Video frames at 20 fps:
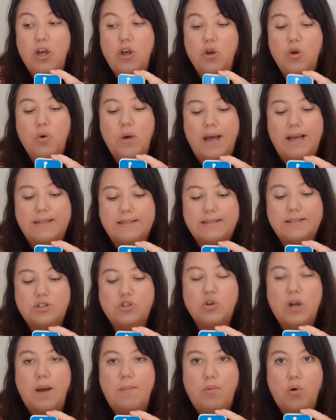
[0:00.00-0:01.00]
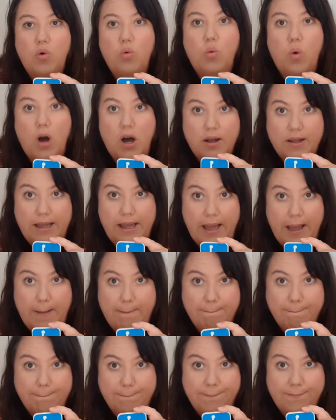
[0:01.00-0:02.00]
who has trouble
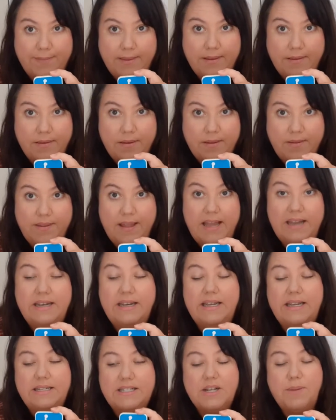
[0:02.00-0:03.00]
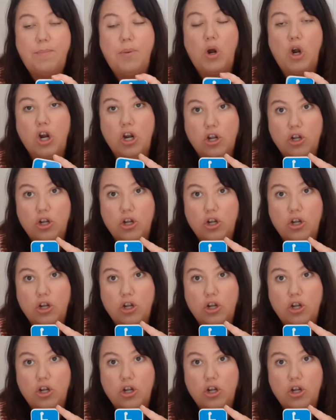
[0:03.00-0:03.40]
walking. They need to park